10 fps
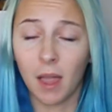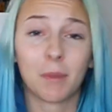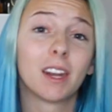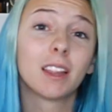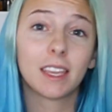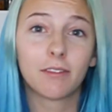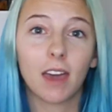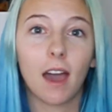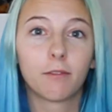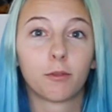I'm gonna leave
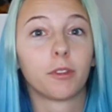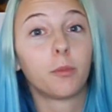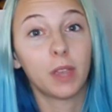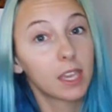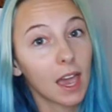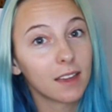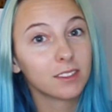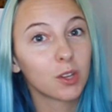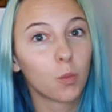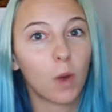that for the
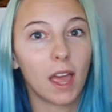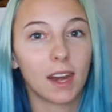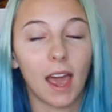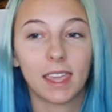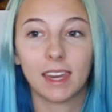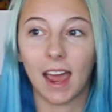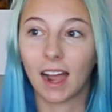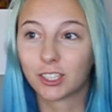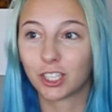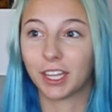weekend when I can
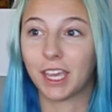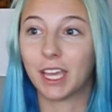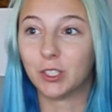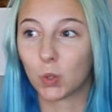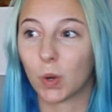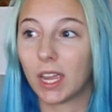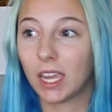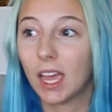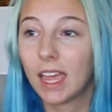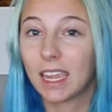actually
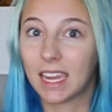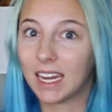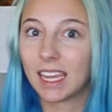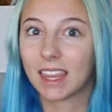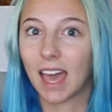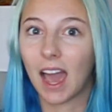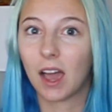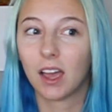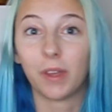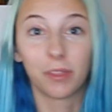enjoy eating
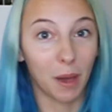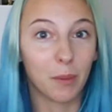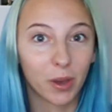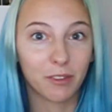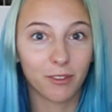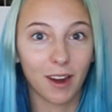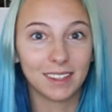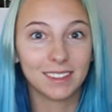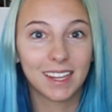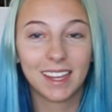that with my boyfriend.